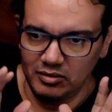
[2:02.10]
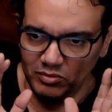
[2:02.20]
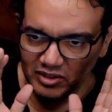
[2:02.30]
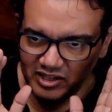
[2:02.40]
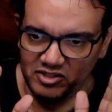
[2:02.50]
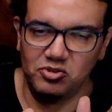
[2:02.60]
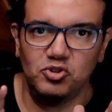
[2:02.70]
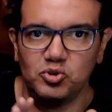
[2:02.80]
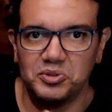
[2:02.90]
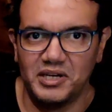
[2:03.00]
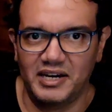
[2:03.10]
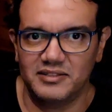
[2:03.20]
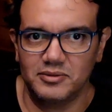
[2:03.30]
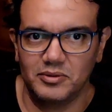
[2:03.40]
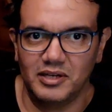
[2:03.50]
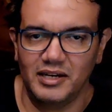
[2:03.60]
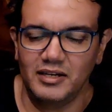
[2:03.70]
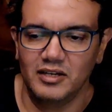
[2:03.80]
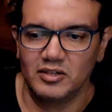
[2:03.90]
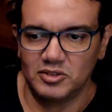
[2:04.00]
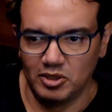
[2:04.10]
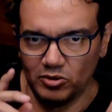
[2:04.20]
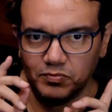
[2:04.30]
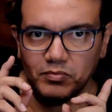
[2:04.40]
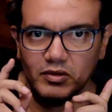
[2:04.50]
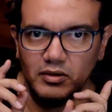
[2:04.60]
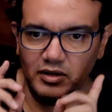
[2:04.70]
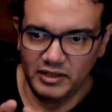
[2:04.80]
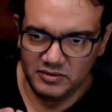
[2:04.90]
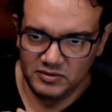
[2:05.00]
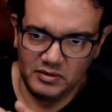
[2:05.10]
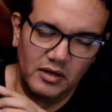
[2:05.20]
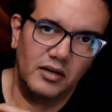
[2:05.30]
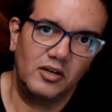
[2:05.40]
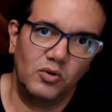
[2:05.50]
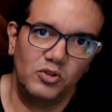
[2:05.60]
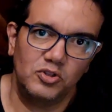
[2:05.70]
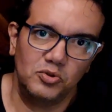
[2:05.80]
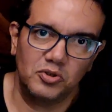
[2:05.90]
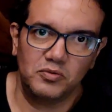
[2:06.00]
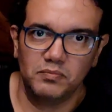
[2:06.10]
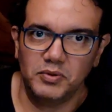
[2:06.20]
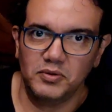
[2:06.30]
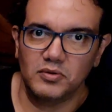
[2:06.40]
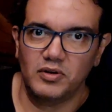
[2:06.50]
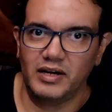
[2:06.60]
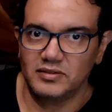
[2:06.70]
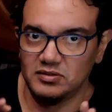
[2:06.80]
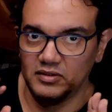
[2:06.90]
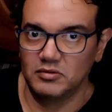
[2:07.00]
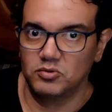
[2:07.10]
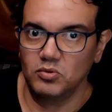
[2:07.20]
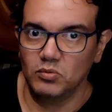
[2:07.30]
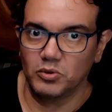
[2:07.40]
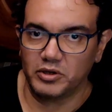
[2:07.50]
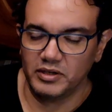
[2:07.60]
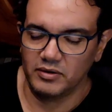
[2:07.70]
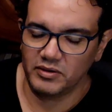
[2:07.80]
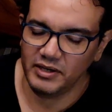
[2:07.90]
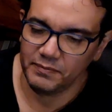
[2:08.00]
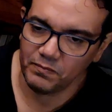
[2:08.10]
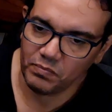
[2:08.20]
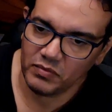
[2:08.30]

would let you do that. Okay, so let's go into the computer and see the tool working. Okay,